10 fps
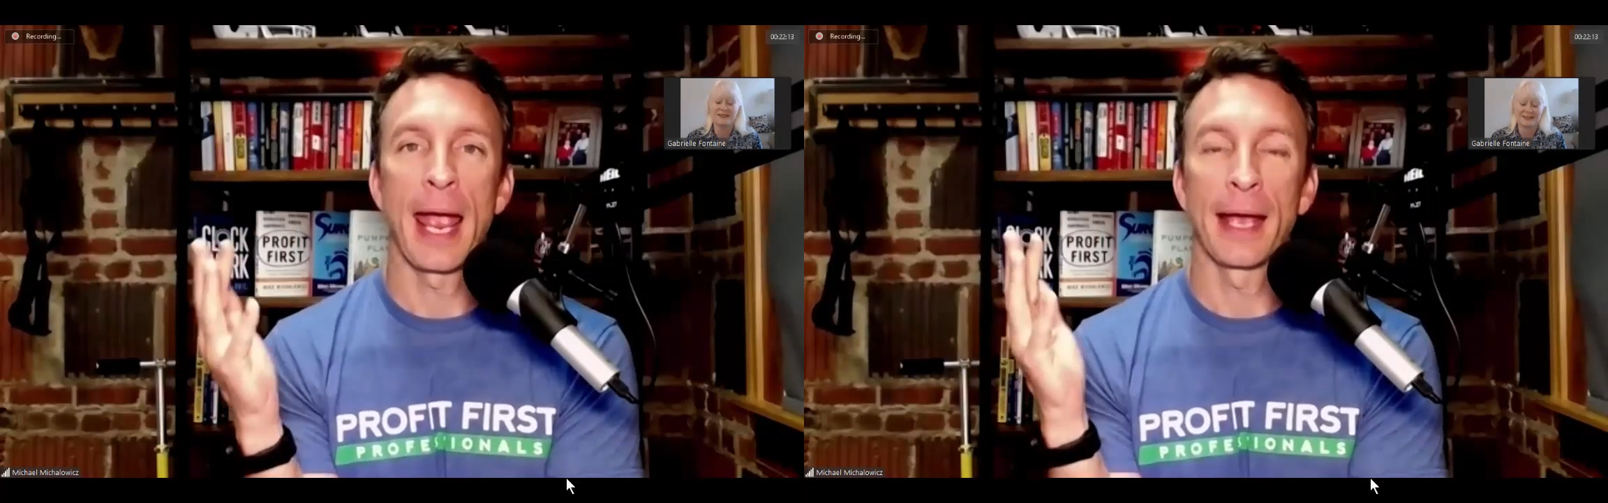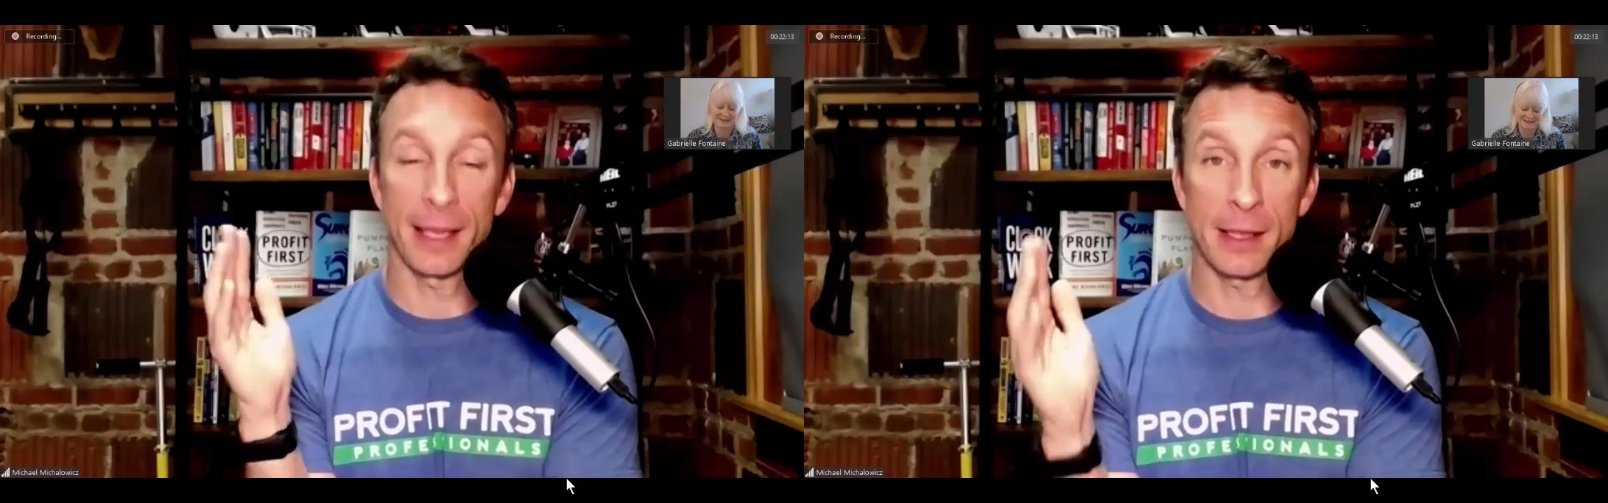
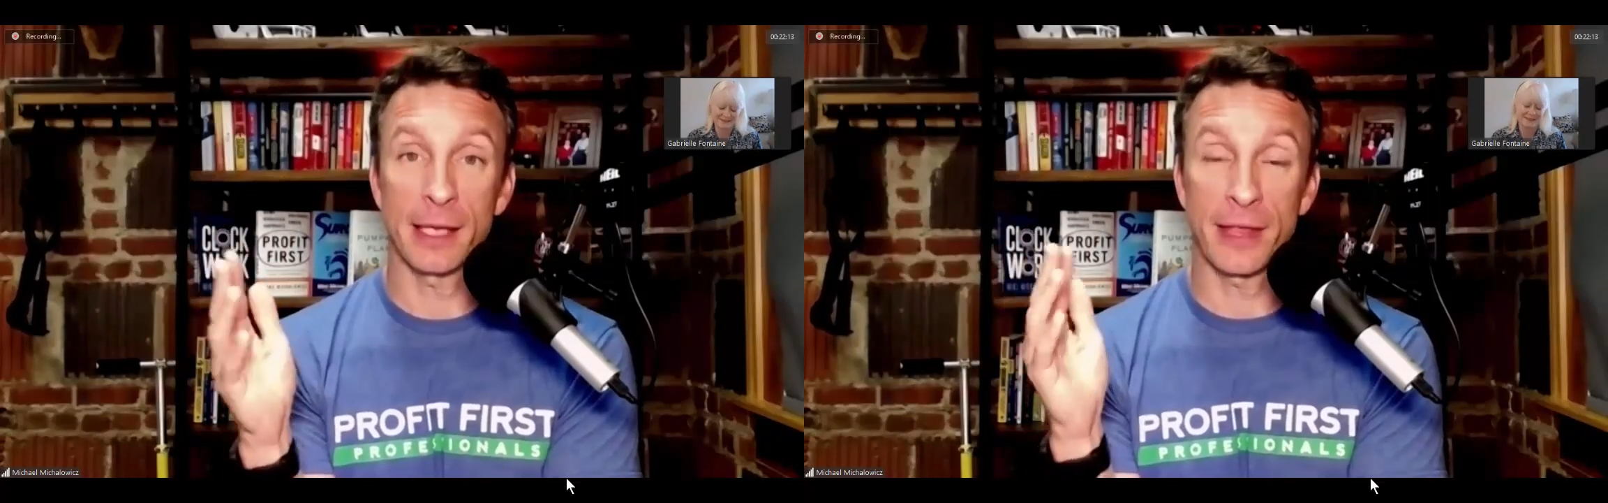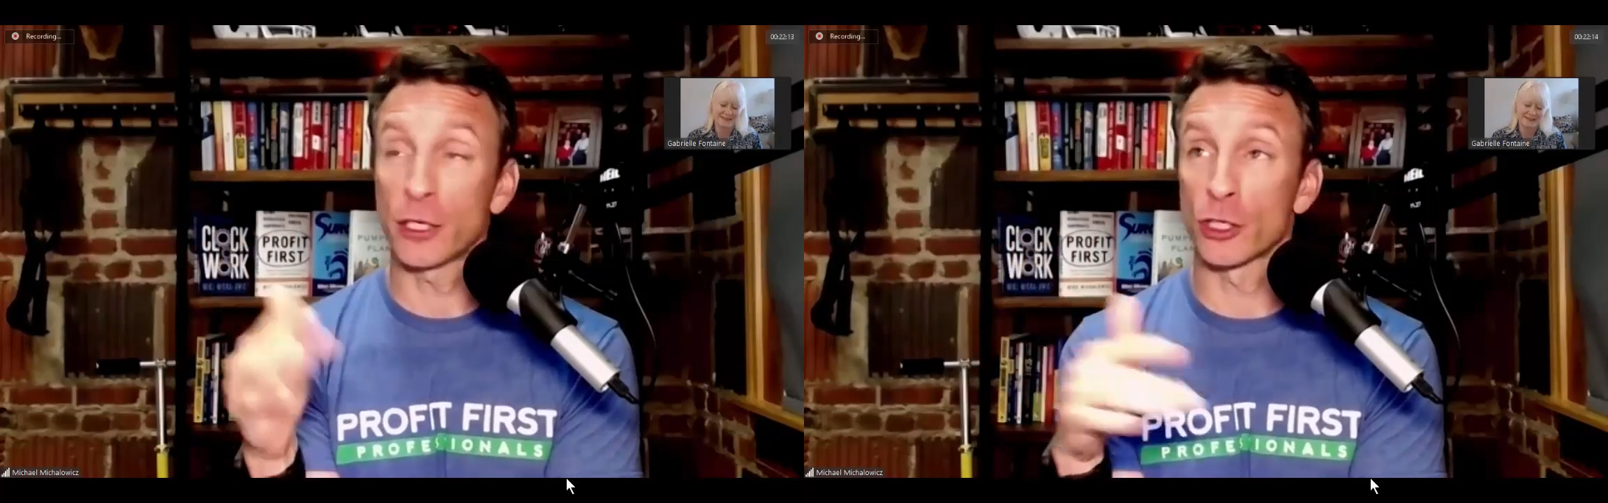They
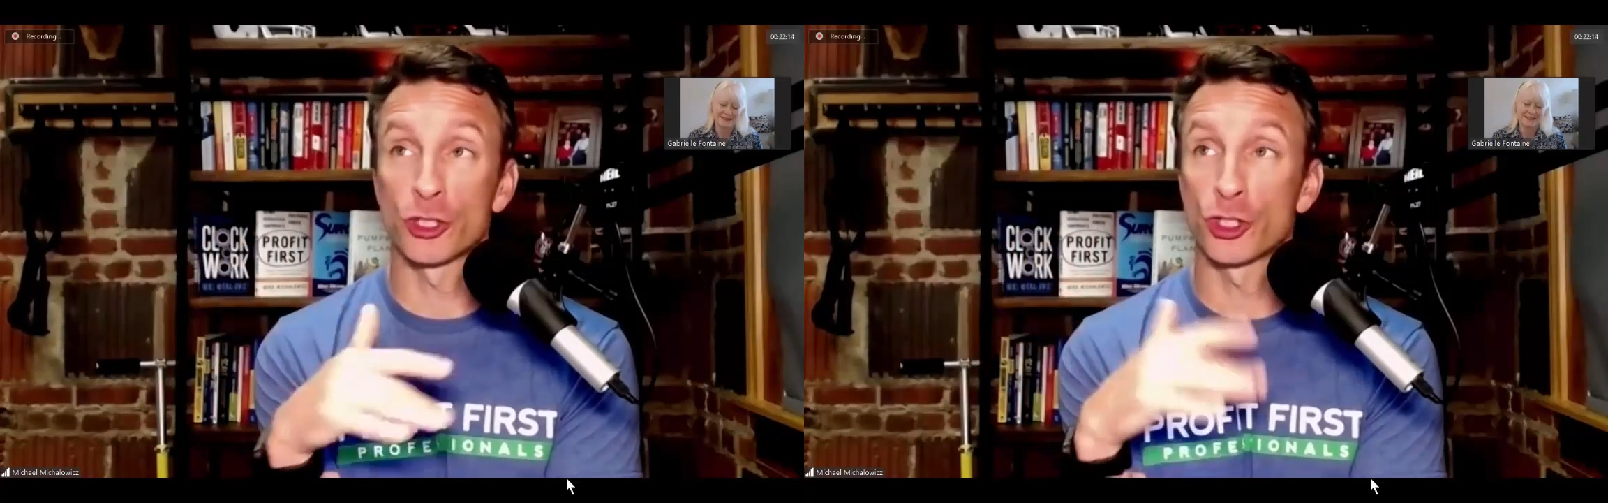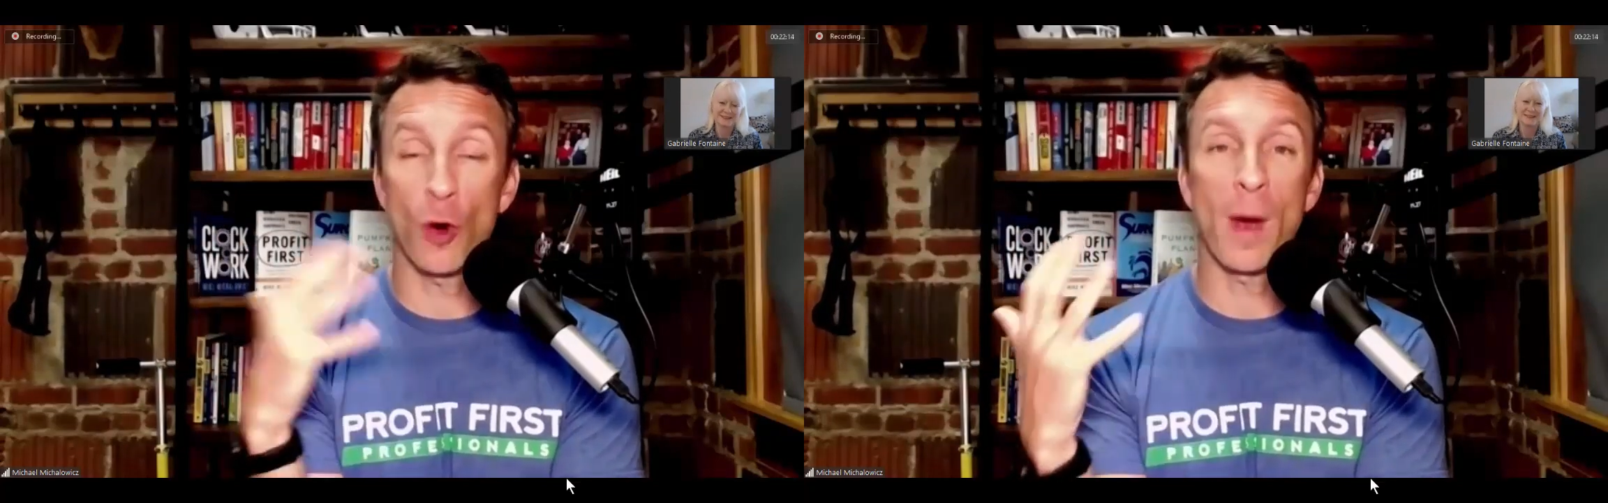think you're
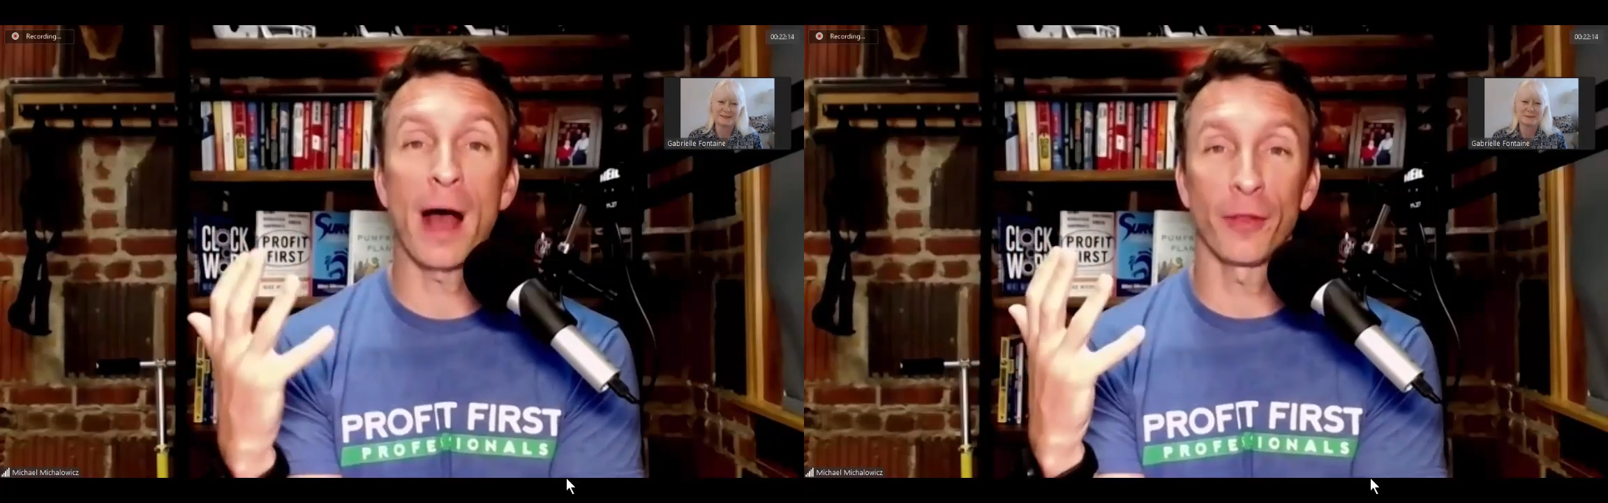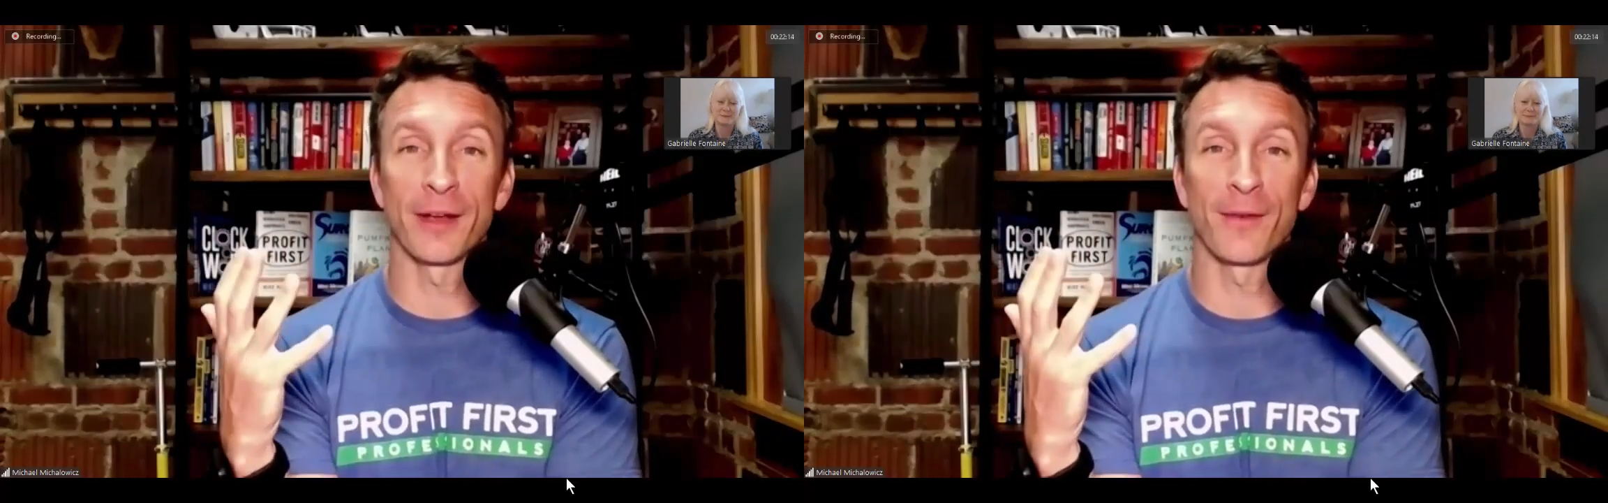so
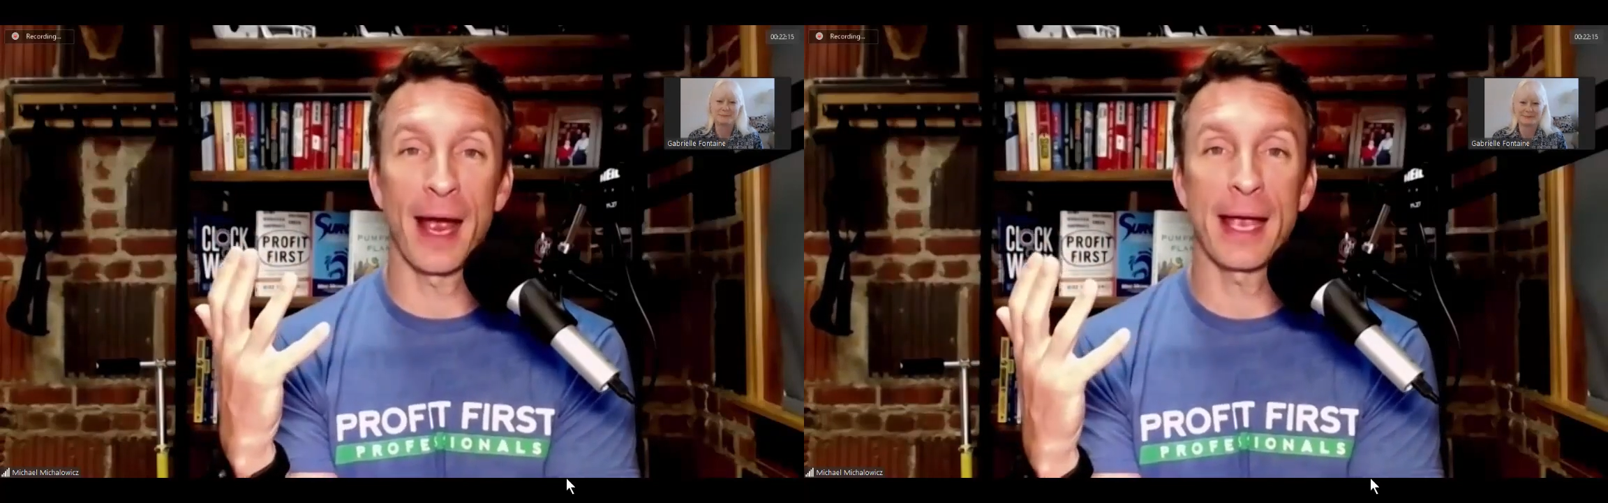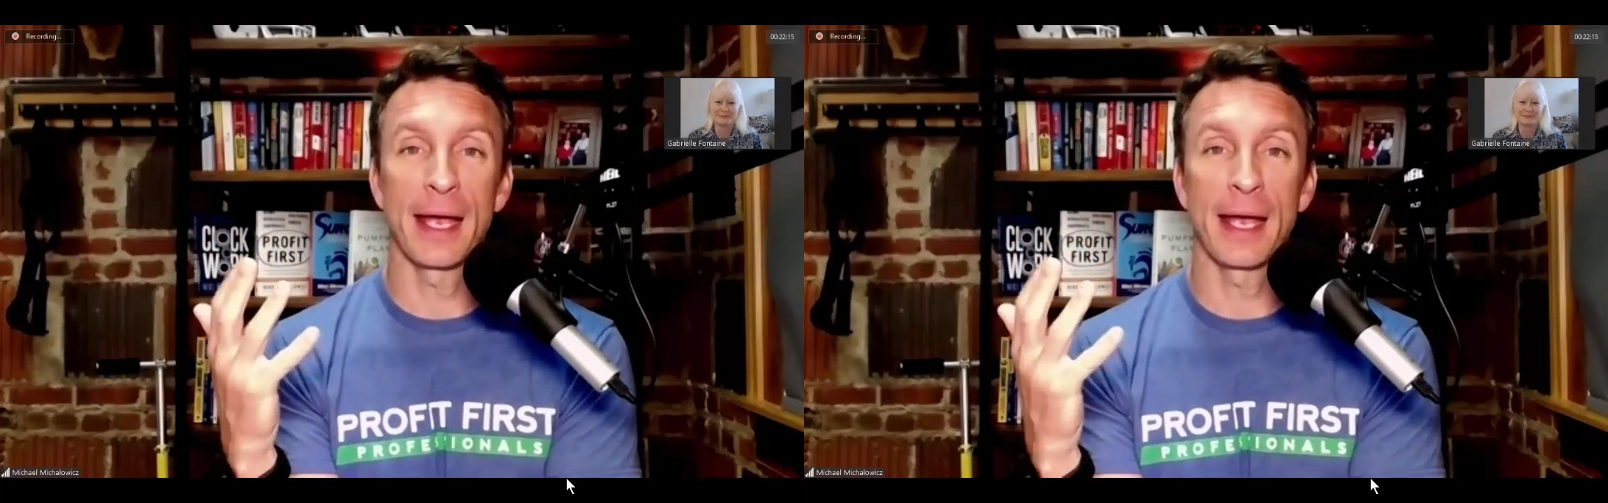wealthy, right?